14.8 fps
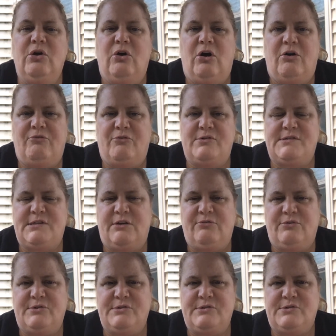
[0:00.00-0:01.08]
offers
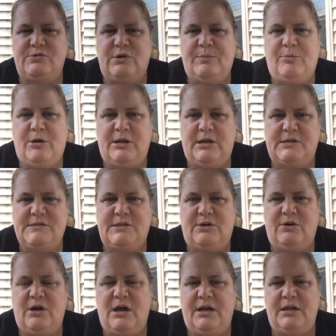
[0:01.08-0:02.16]
several soy products that
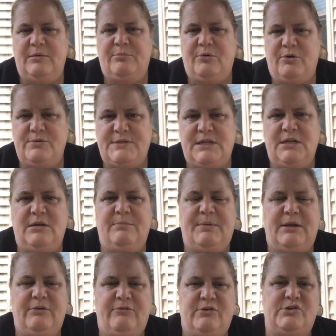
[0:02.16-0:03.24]
are high in protein and
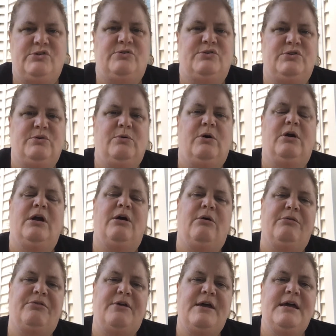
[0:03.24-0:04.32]
beneficial to our
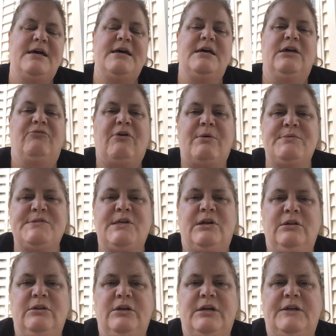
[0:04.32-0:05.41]
health. If I was going to
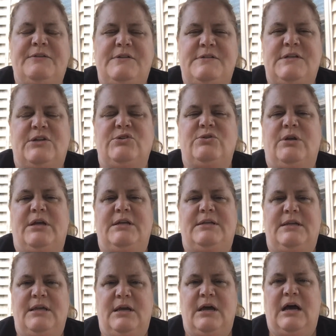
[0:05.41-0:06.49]
look at the central
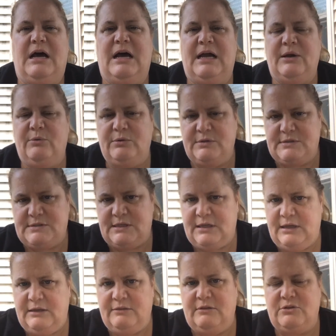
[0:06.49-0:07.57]
idea, I would
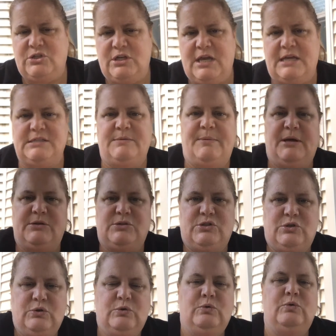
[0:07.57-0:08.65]
say that she has about
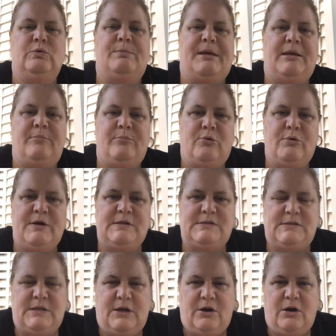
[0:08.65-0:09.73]
2 main points
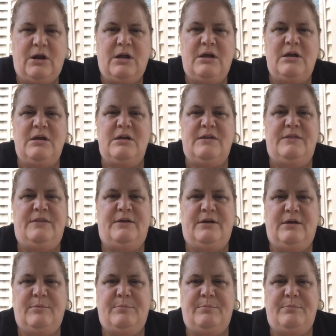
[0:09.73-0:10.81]
there.
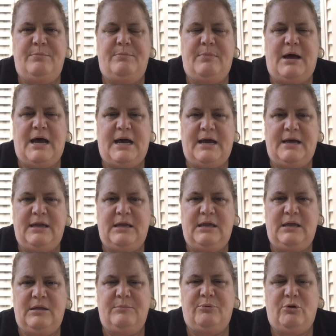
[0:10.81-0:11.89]
The high
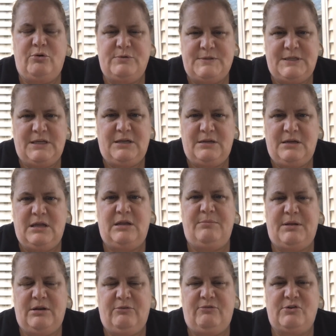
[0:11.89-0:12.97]
in protein and
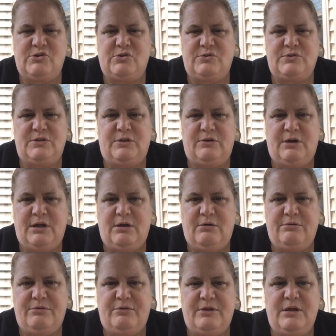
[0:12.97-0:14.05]
beneficial to their
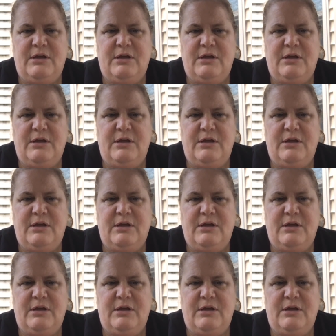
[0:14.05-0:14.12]
health.